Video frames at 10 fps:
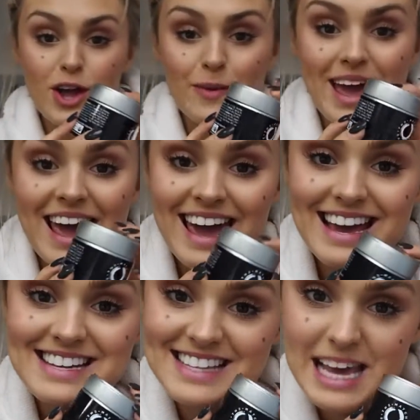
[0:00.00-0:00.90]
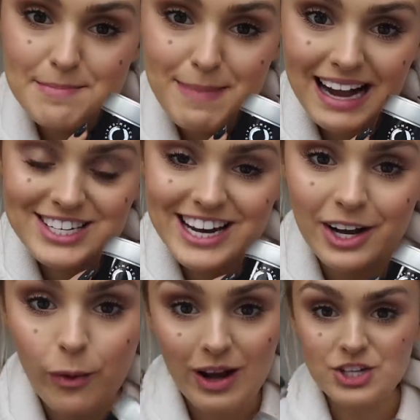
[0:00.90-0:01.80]
So, here is the matcha
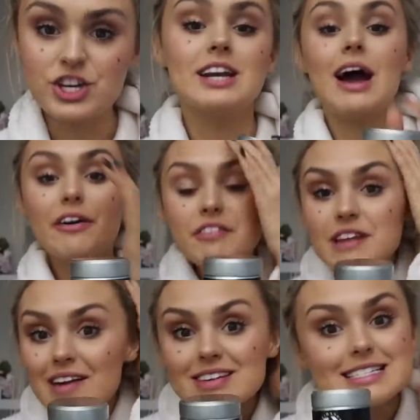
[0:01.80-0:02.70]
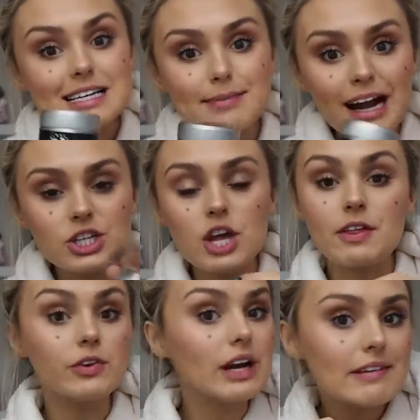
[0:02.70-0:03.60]
in question. Now, if you've never seen matcha,
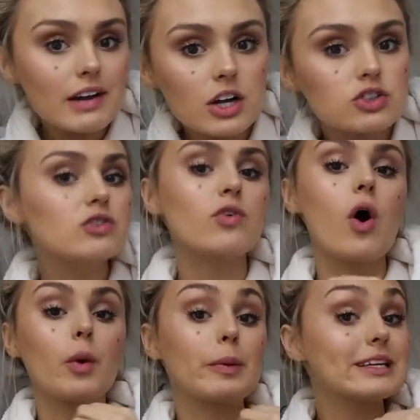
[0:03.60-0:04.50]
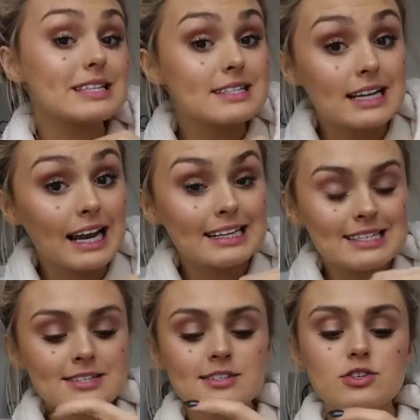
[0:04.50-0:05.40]
then you're living under a rock, because it's the
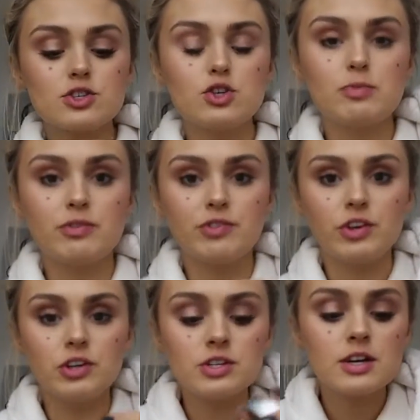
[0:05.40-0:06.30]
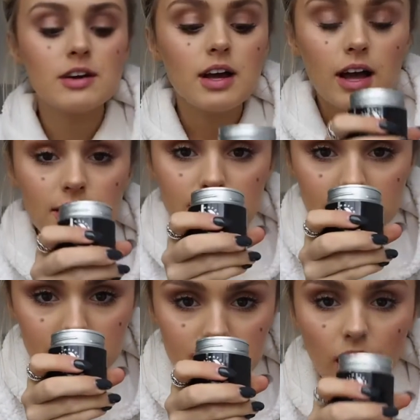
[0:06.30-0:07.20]
latest superfood.
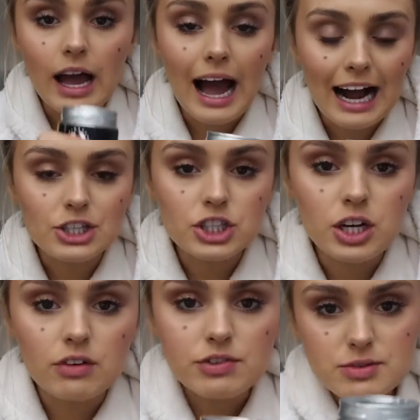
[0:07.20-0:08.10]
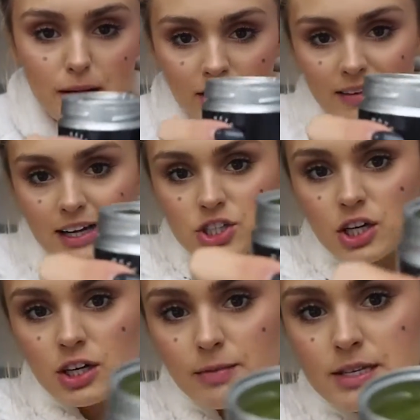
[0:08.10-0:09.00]
I actually love the smell of
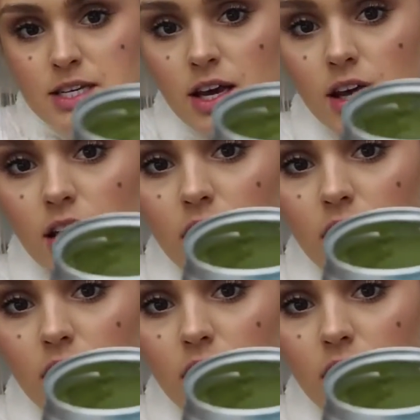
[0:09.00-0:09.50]
matcha. Can we see?